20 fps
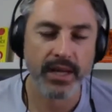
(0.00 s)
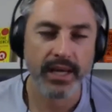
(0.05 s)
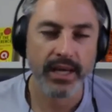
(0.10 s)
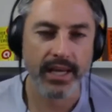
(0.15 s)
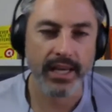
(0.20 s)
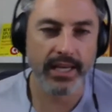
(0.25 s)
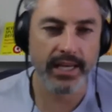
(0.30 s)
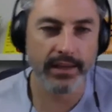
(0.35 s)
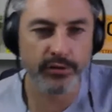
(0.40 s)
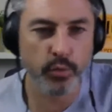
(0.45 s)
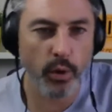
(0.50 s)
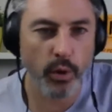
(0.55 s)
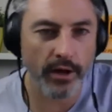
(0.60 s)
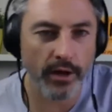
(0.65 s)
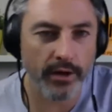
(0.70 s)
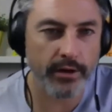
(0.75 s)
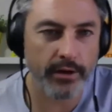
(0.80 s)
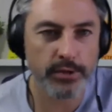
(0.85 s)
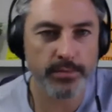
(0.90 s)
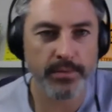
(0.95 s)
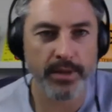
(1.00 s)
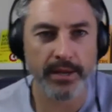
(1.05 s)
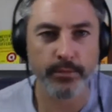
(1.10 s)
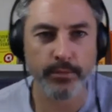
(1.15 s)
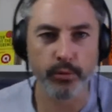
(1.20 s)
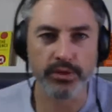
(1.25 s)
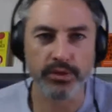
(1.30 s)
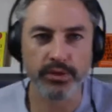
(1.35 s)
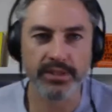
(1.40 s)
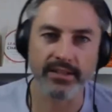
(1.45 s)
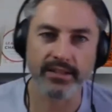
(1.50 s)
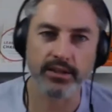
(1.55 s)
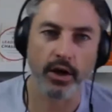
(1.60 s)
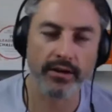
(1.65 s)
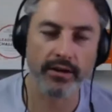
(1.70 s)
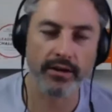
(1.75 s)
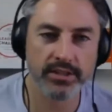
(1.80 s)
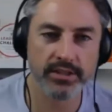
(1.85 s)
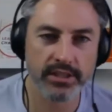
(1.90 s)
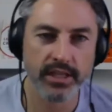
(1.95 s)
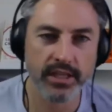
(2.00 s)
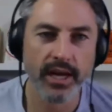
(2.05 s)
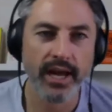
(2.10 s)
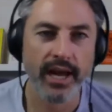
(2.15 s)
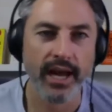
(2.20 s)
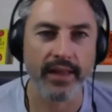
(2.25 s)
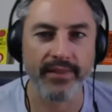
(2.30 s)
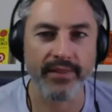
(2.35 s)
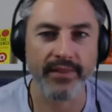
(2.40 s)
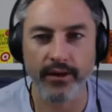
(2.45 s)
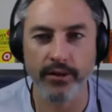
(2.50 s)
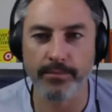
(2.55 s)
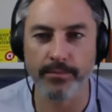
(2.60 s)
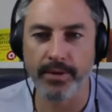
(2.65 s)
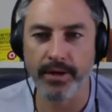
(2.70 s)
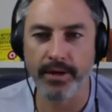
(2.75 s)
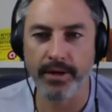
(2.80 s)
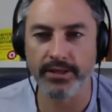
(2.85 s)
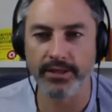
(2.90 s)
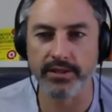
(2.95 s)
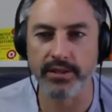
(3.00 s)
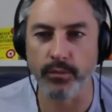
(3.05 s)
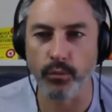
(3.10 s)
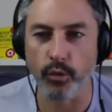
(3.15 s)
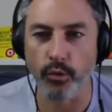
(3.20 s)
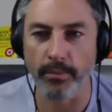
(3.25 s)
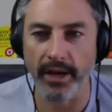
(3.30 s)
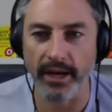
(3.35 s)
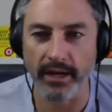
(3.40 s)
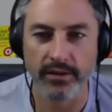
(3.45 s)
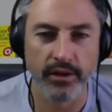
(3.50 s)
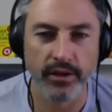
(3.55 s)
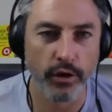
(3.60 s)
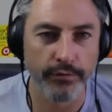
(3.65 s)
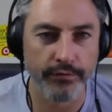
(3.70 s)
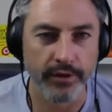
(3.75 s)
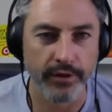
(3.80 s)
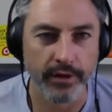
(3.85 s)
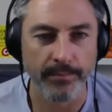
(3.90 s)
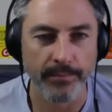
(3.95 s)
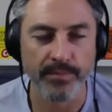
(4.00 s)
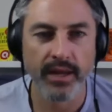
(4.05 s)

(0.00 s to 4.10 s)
He gives one of those people $10 and they are the person that will make the offer.